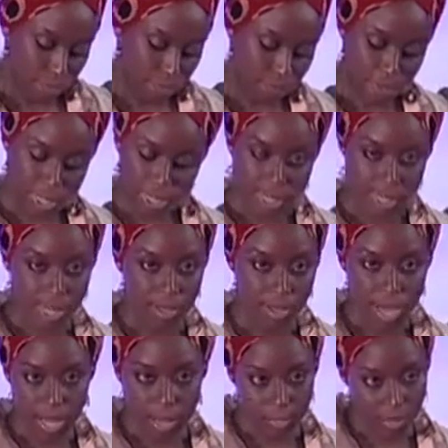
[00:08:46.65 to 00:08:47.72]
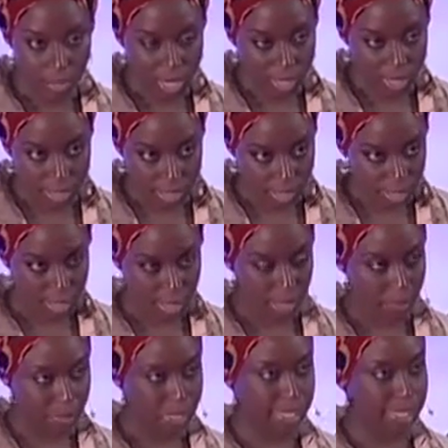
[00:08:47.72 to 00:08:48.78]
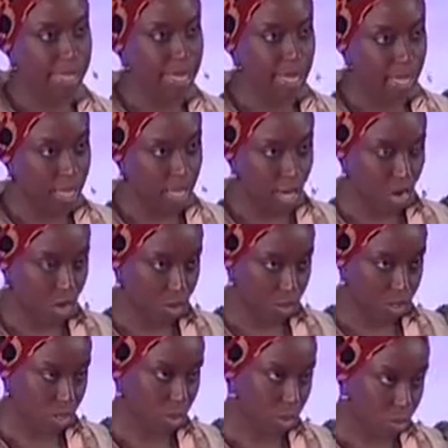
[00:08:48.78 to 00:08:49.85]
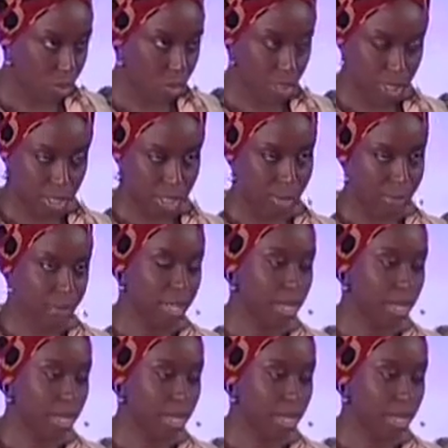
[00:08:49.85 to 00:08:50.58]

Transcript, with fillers: fleecing the healthcare system, sneaking across the border,